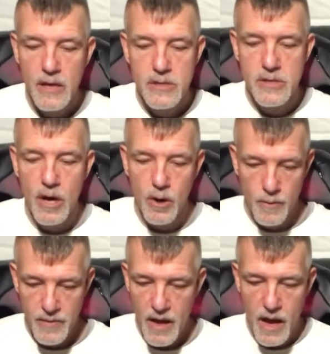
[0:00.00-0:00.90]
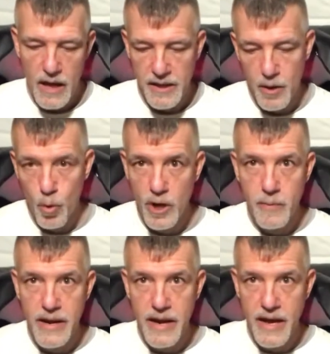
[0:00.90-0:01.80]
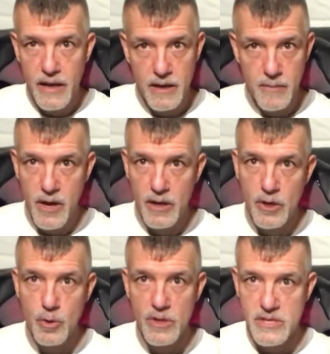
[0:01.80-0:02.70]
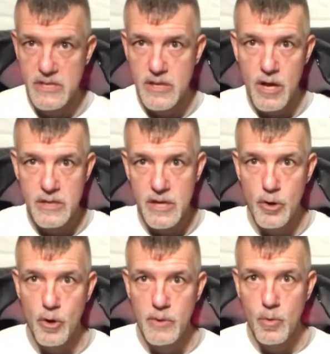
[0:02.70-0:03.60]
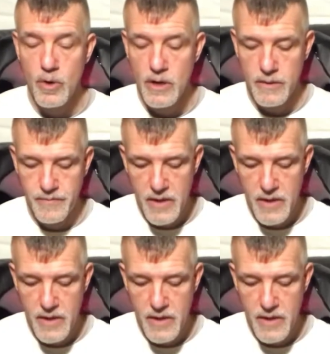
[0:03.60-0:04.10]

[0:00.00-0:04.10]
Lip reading: So I let it work my neck. I'm not going to do this as long as I normally would,